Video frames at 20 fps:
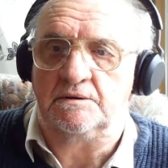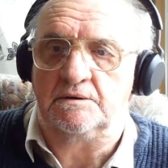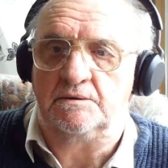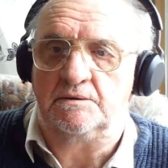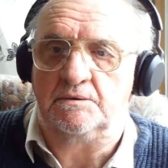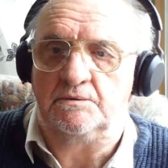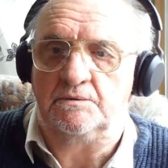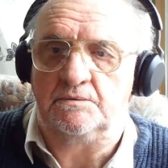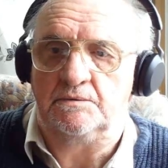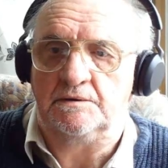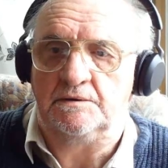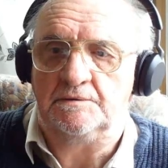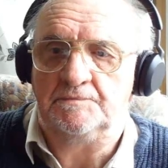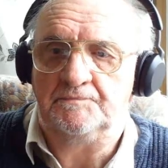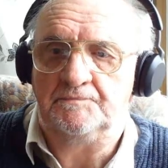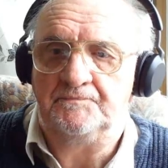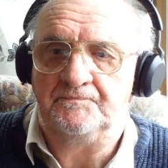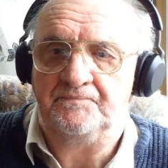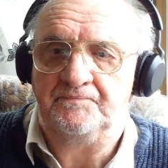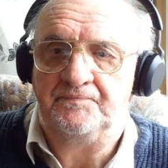
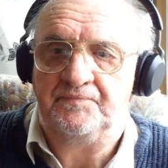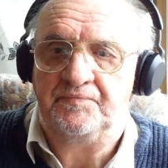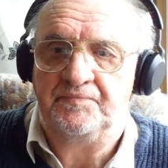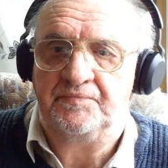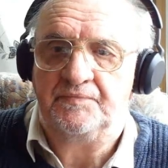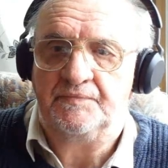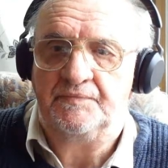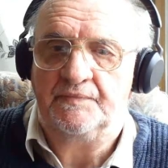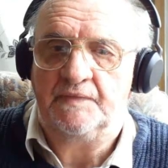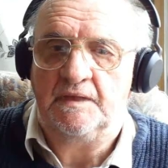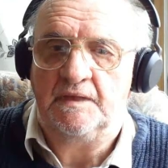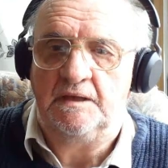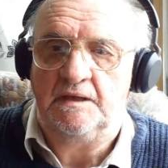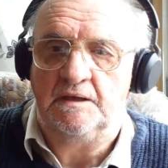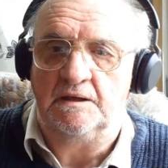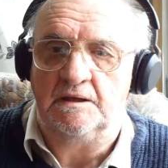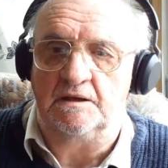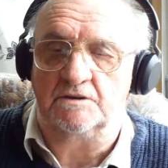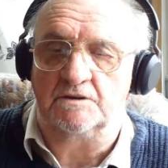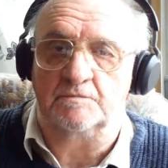So,
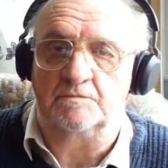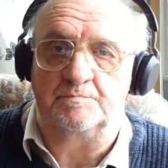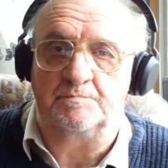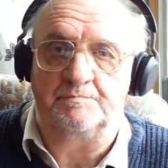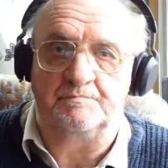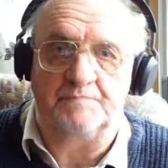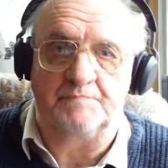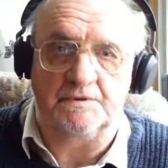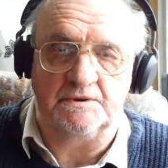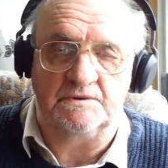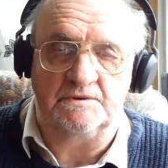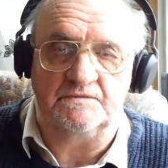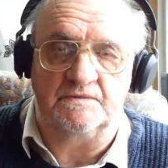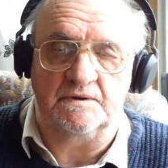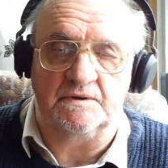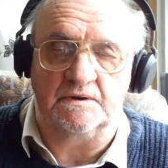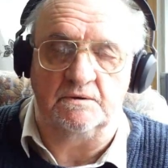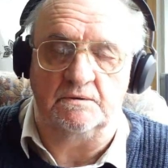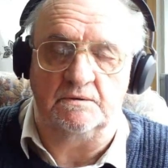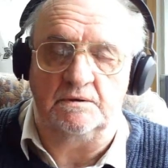I should put this
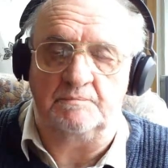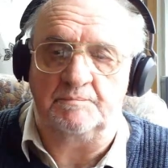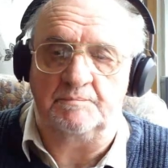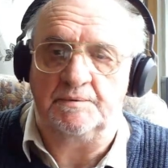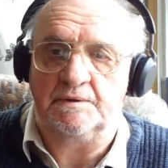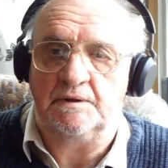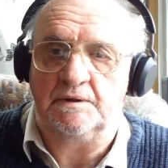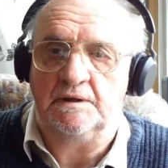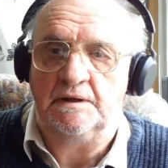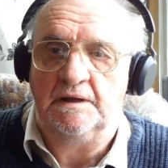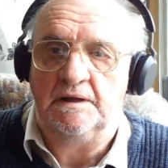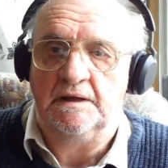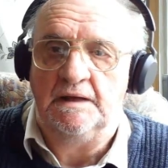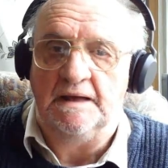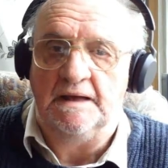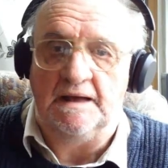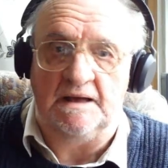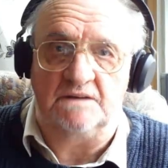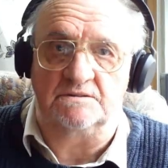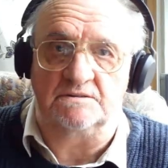video up,
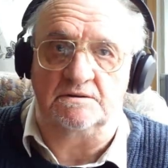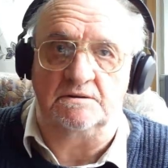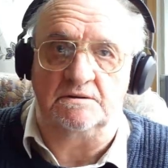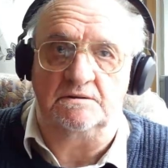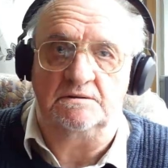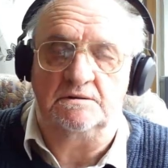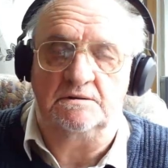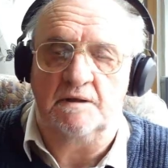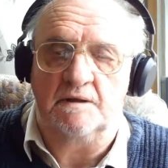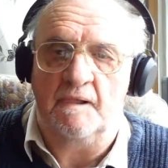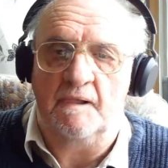as is.